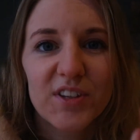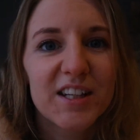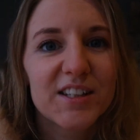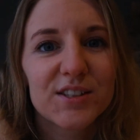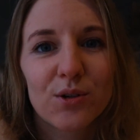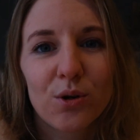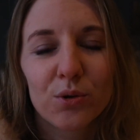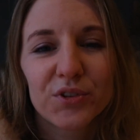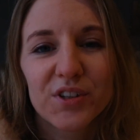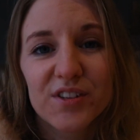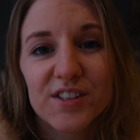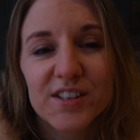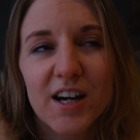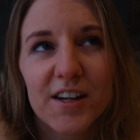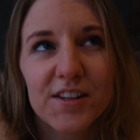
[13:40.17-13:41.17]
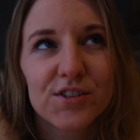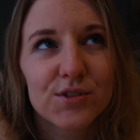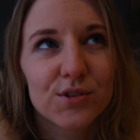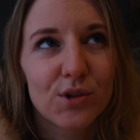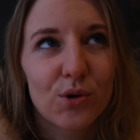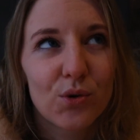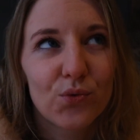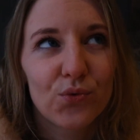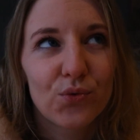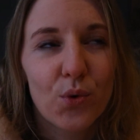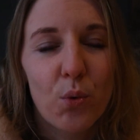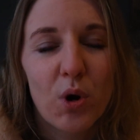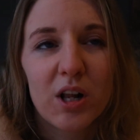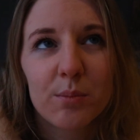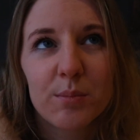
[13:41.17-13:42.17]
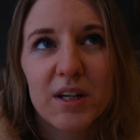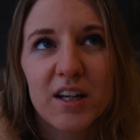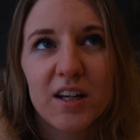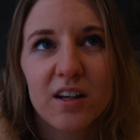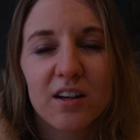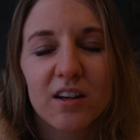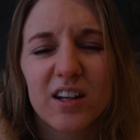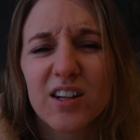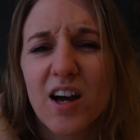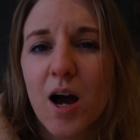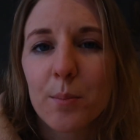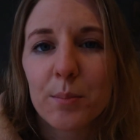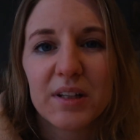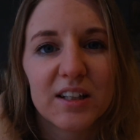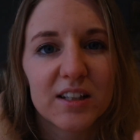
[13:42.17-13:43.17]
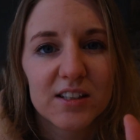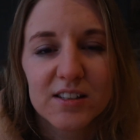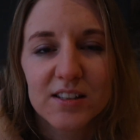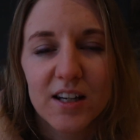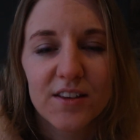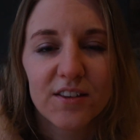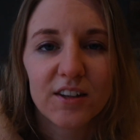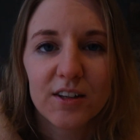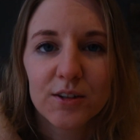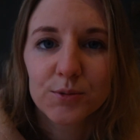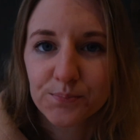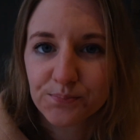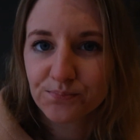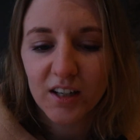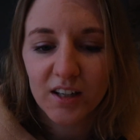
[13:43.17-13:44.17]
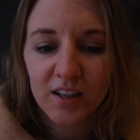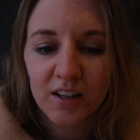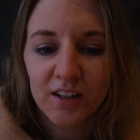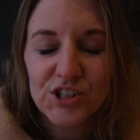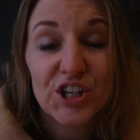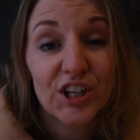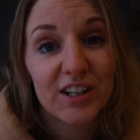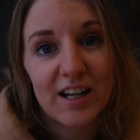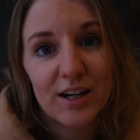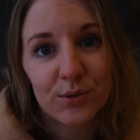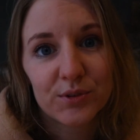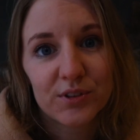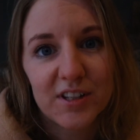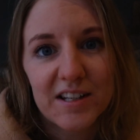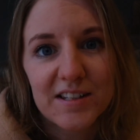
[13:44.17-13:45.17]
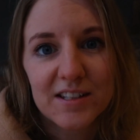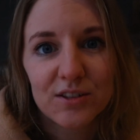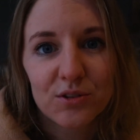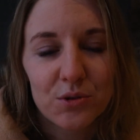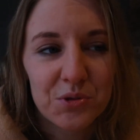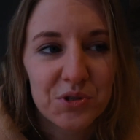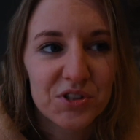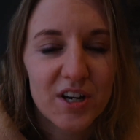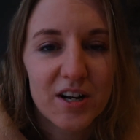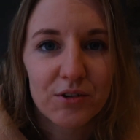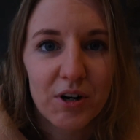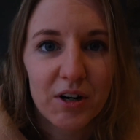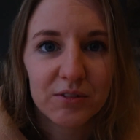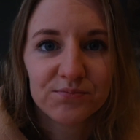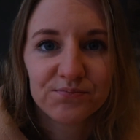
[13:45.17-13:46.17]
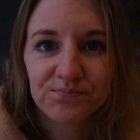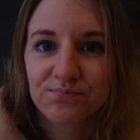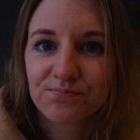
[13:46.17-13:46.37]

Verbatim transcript: It's called The Science of Well-Being and Happiness, I think. Uh, check it out. It's in Coursera.